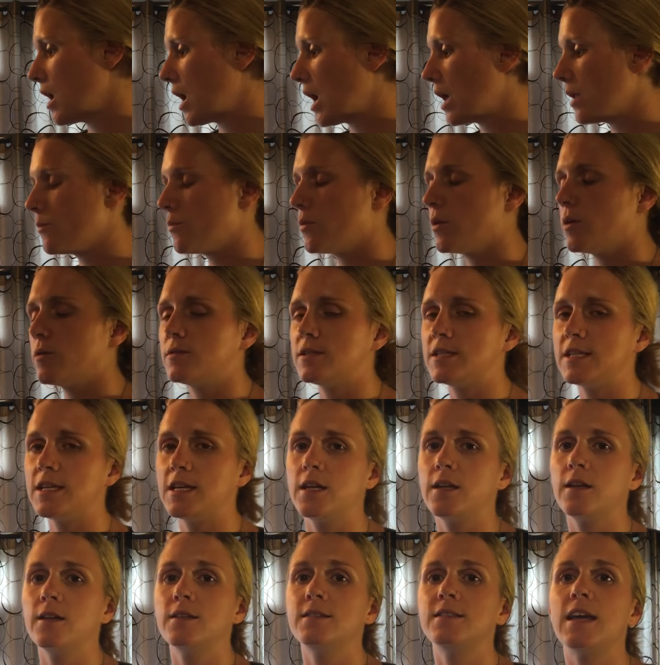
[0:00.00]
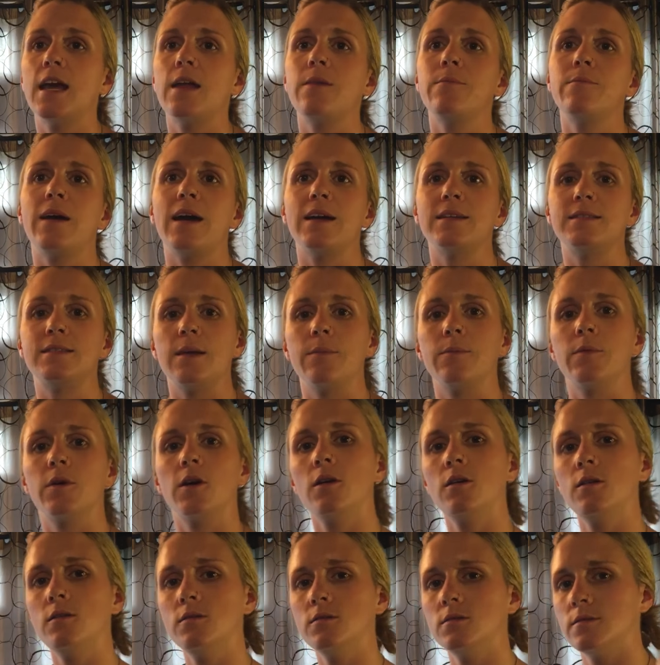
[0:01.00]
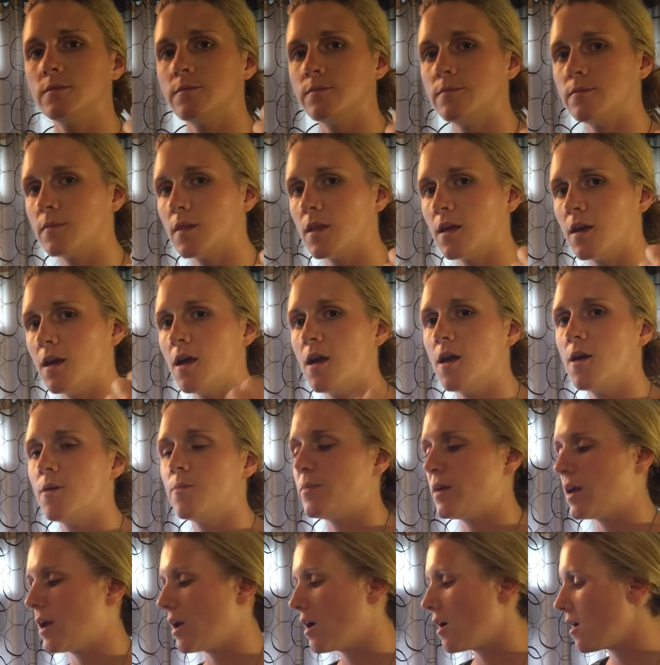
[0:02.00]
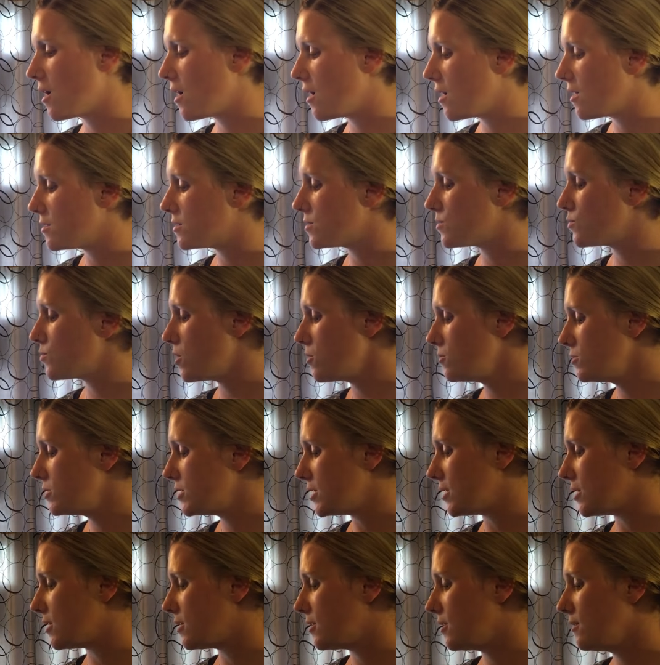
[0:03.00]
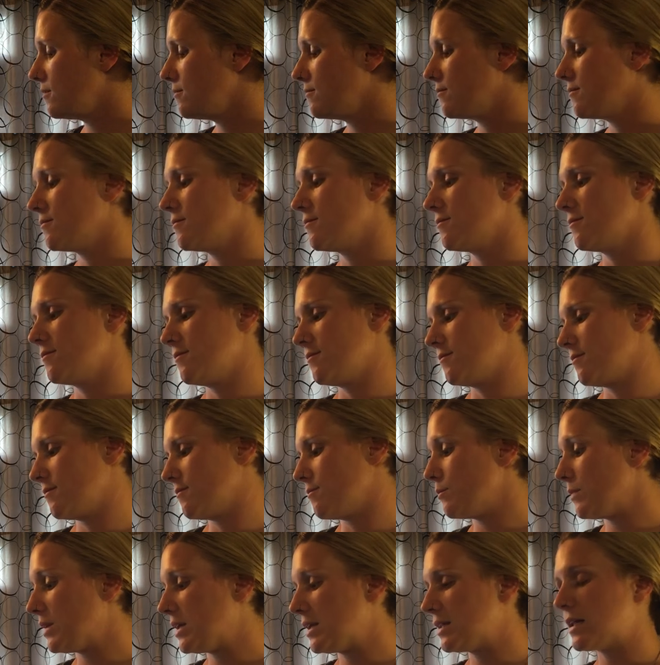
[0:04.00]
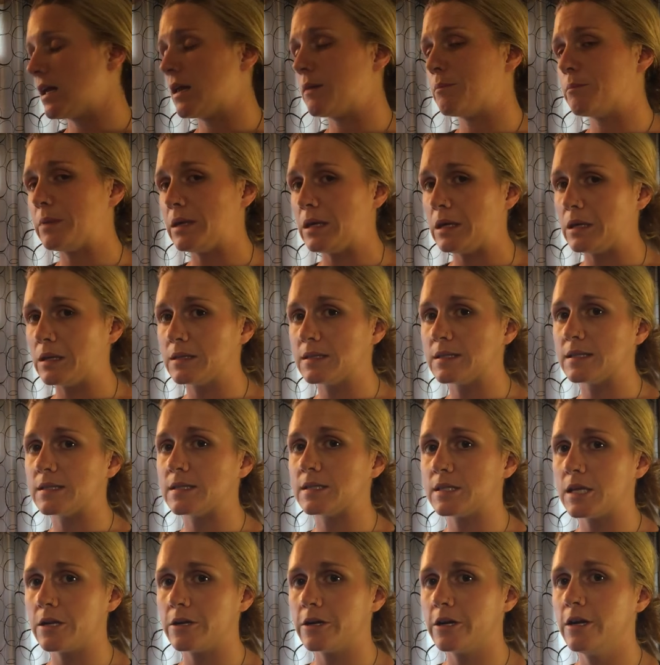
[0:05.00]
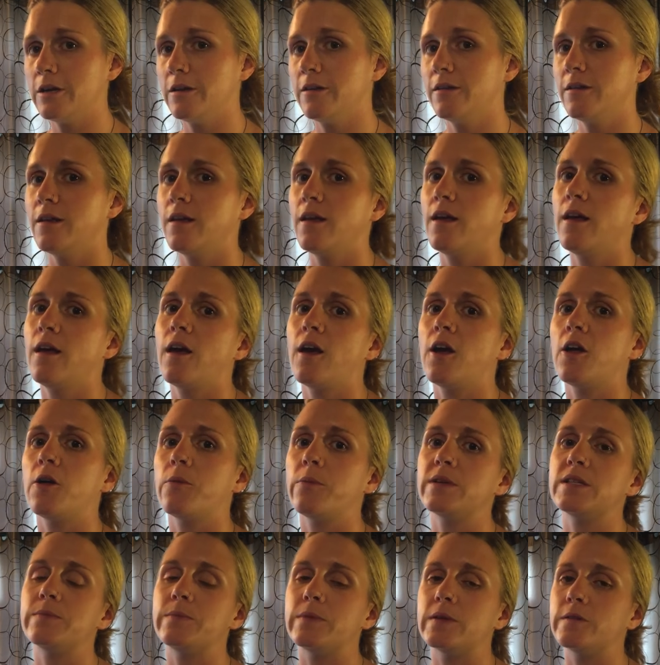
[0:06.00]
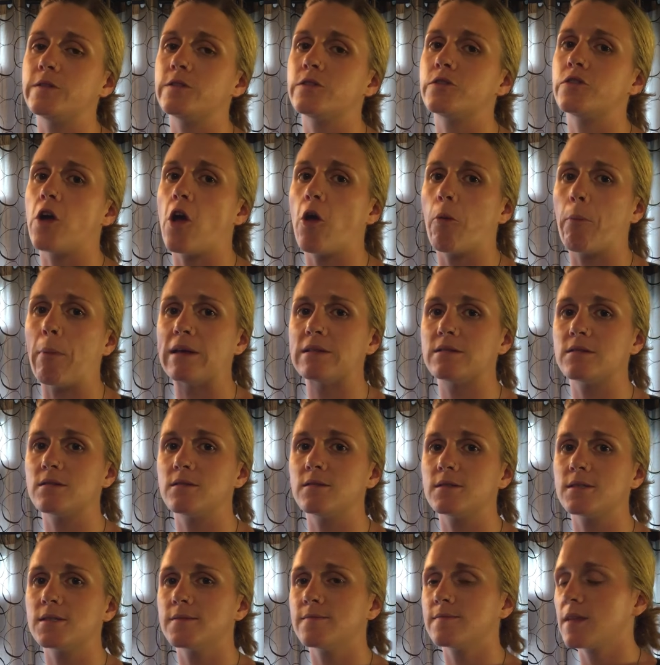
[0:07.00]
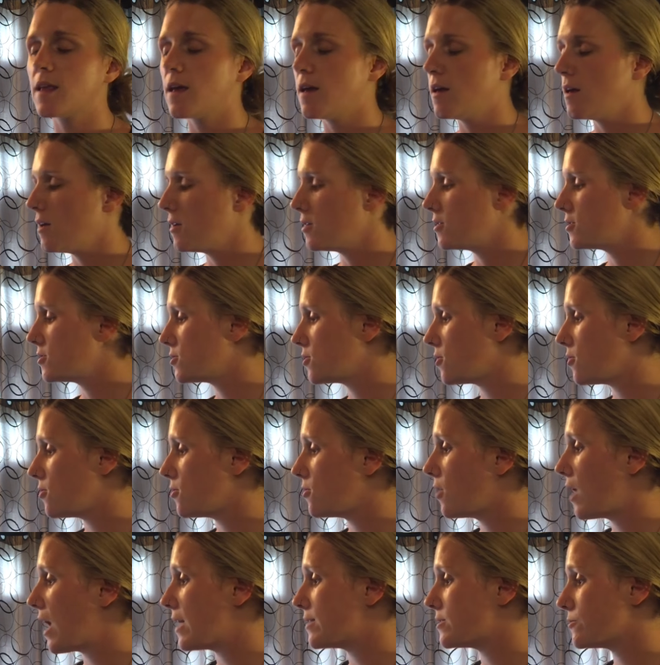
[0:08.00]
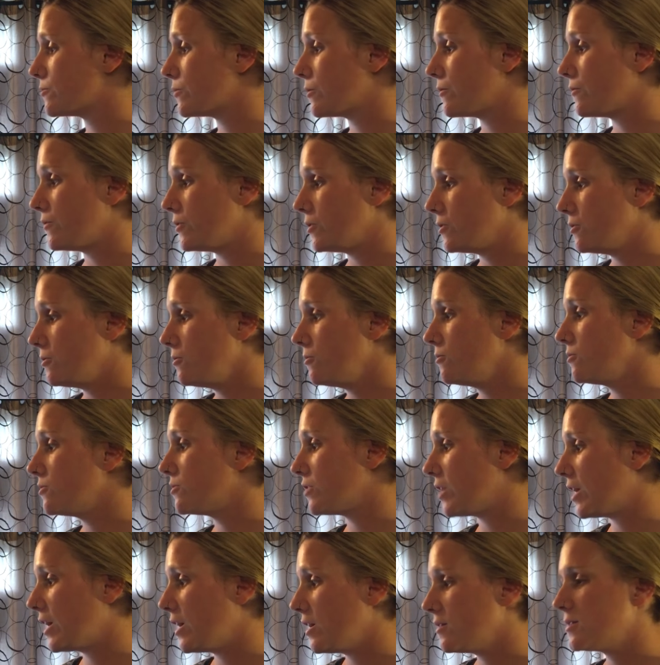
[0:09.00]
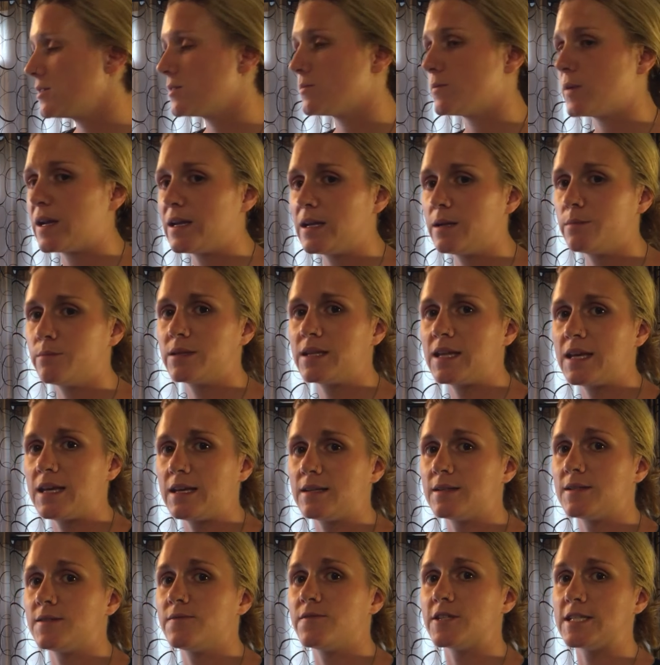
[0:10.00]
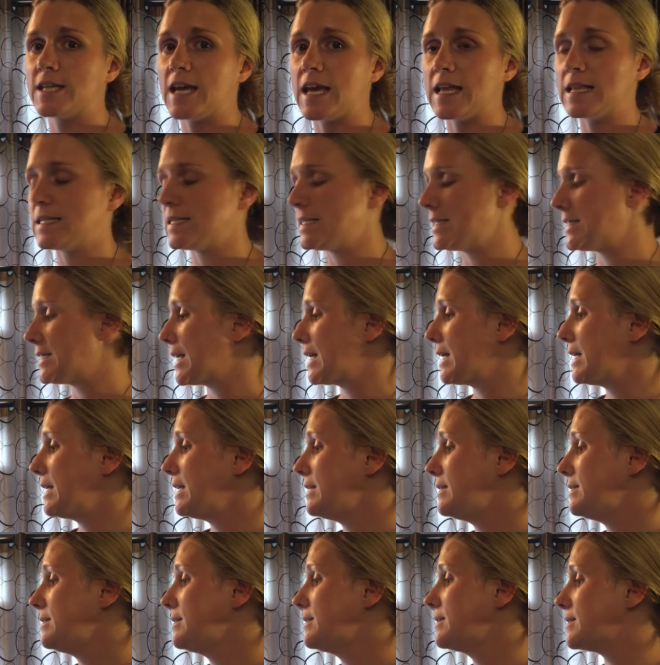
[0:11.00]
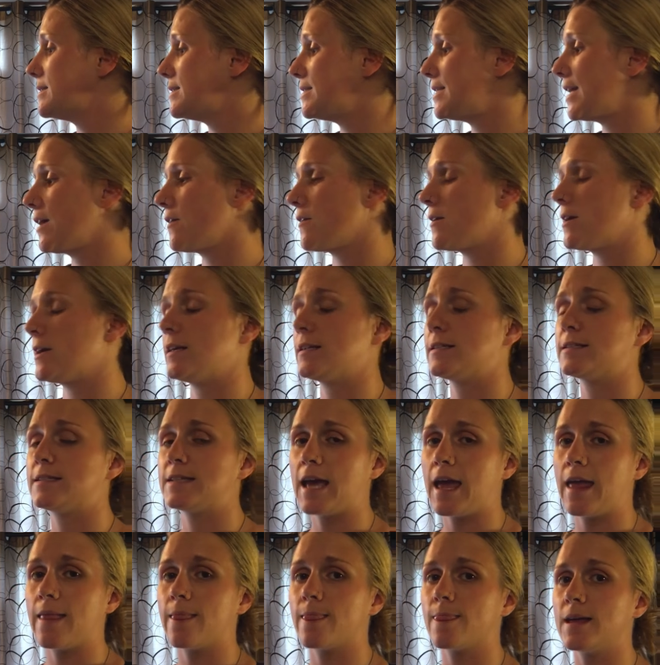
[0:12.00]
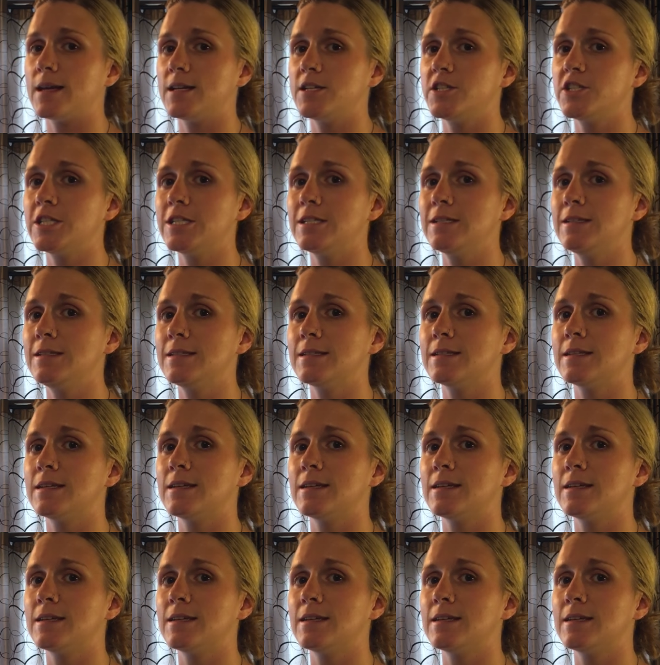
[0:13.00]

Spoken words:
And protein, 10 bicep curls, because protein, meat and beans, etc., help us build strong muscles. So as a review, grains run in place for 10 seconds, dairy 10 lunges,